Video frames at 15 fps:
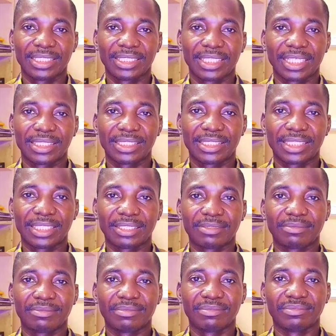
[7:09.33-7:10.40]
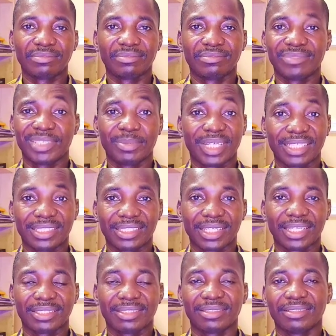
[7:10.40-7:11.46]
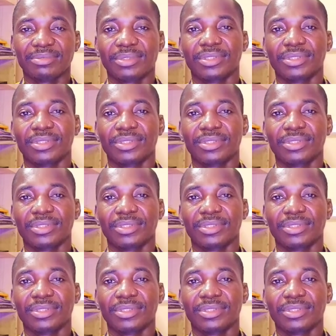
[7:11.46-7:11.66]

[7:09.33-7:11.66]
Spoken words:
That's a bad sign,